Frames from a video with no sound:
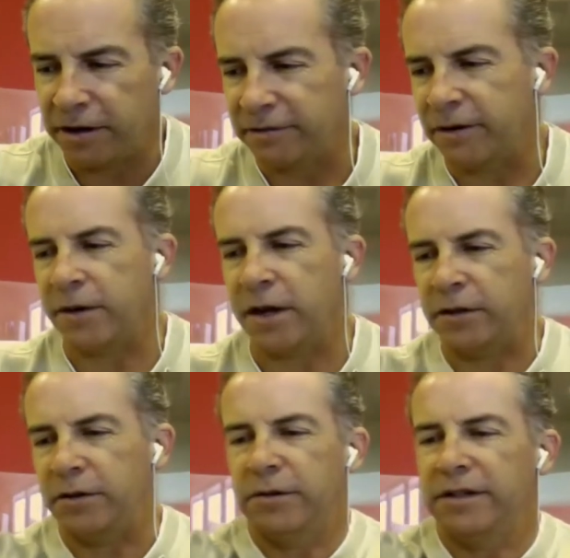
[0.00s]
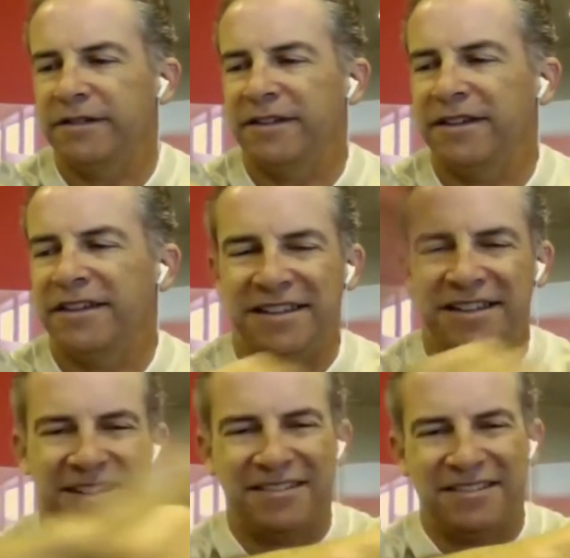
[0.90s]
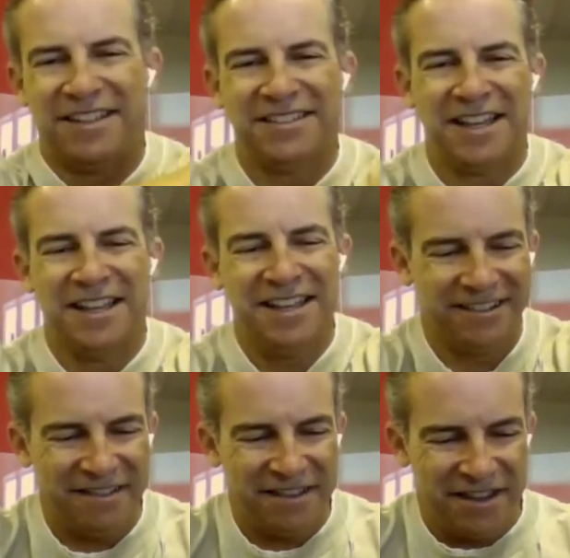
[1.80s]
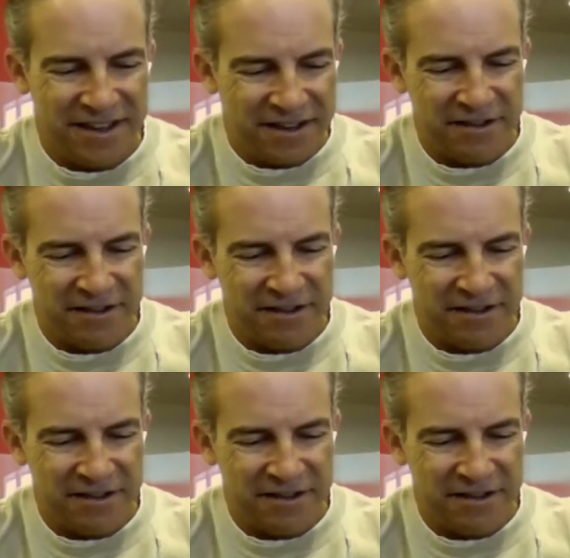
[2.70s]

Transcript: I think agents are swell. Actually, so